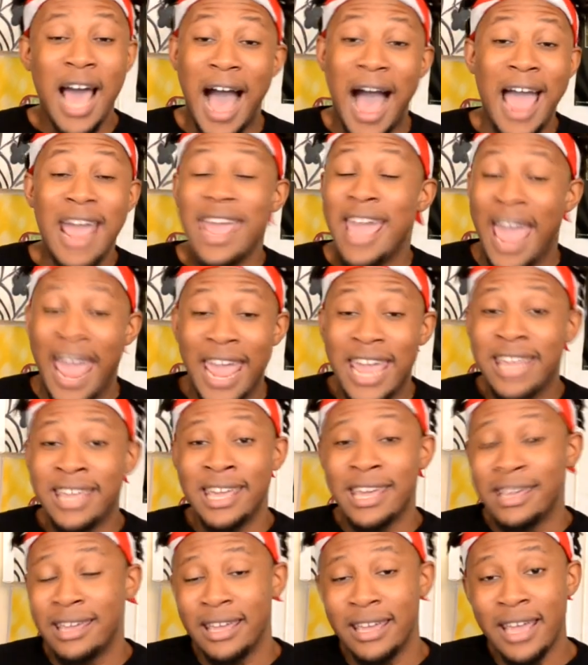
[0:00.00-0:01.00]
I hate
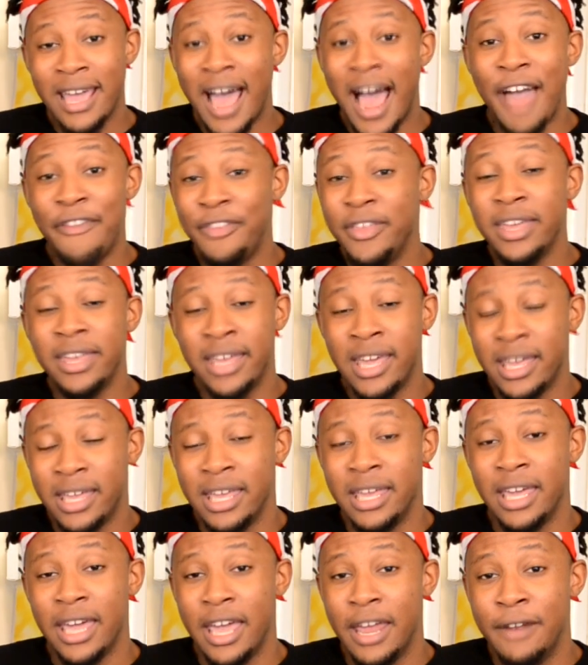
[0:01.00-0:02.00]
kicking. I think
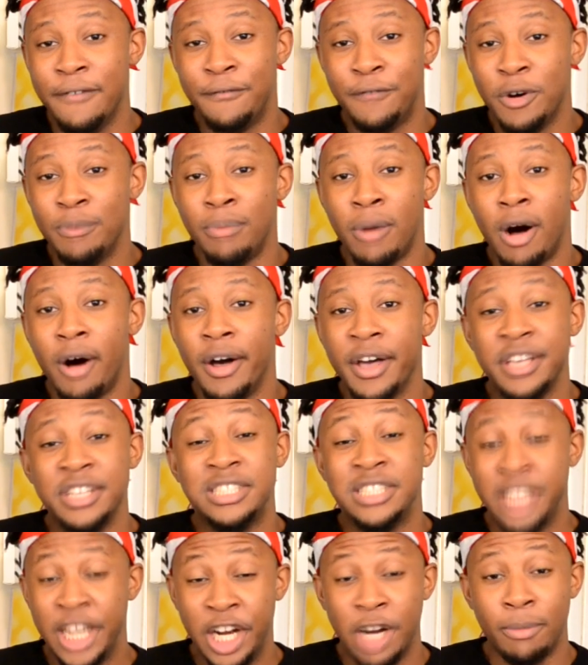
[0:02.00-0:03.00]
kicking in football
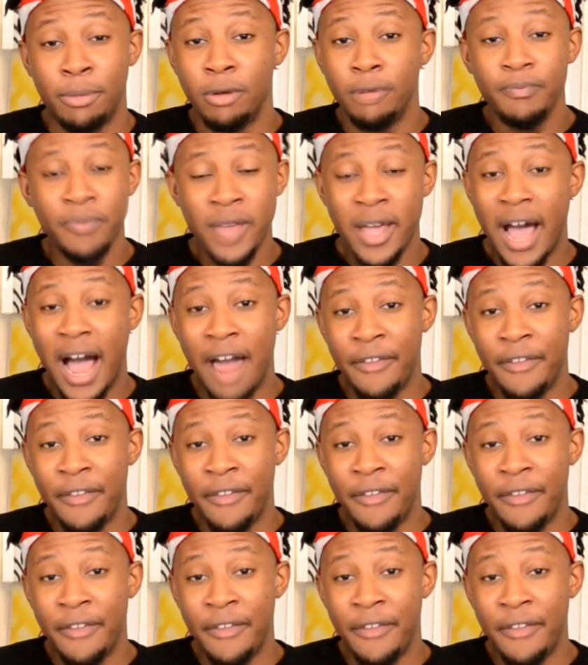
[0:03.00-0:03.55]
is terrible.